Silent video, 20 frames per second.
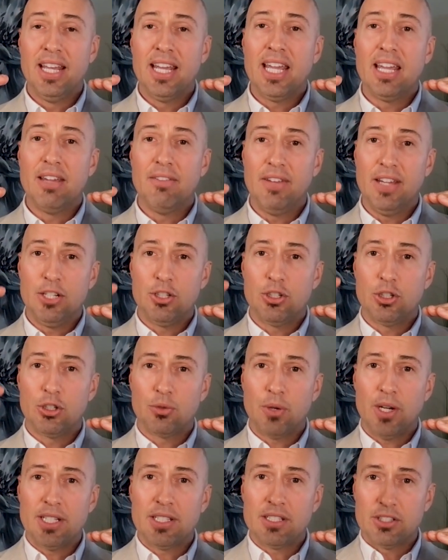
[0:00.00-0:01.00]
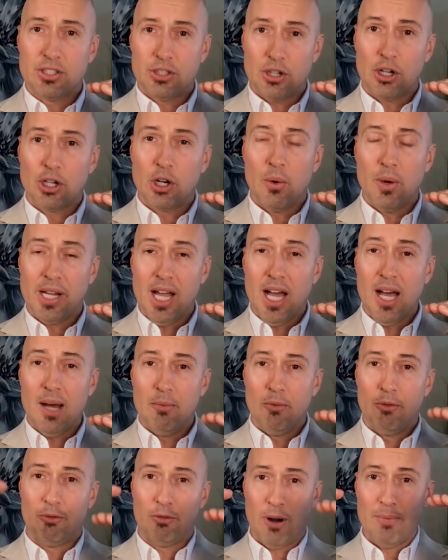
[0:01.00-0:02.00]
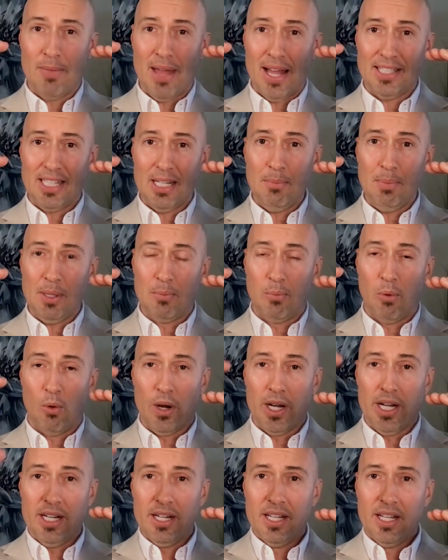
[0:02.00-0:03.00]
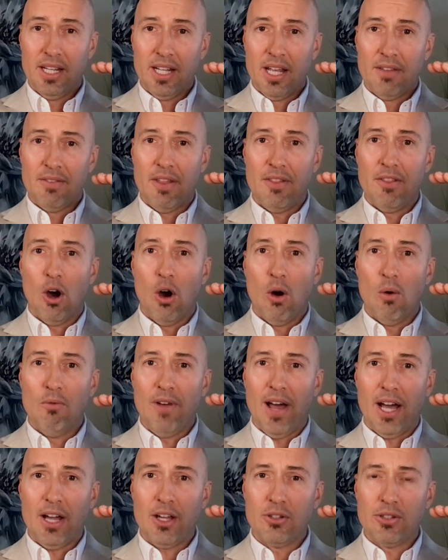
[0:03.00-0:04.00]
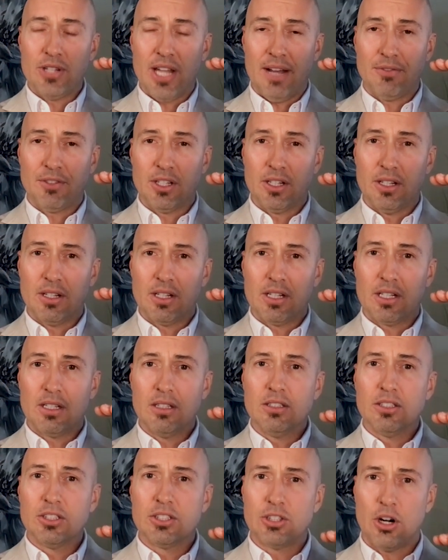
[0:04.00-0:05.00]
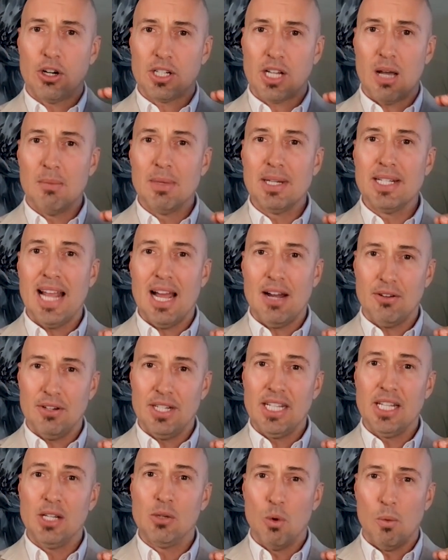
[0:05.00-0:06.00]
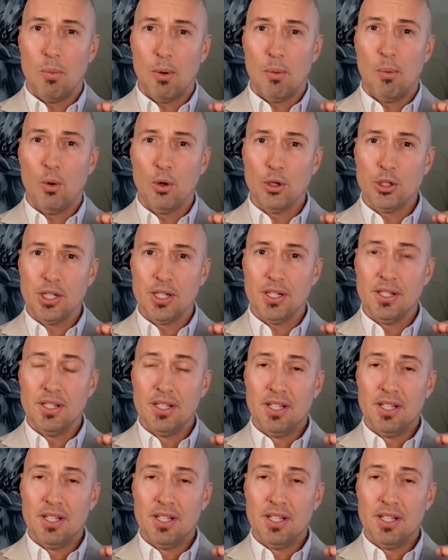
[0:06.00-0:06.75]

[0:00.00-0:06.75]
If interest rates start going up from that tipping point, then the home values have to start coming down in equal proportion.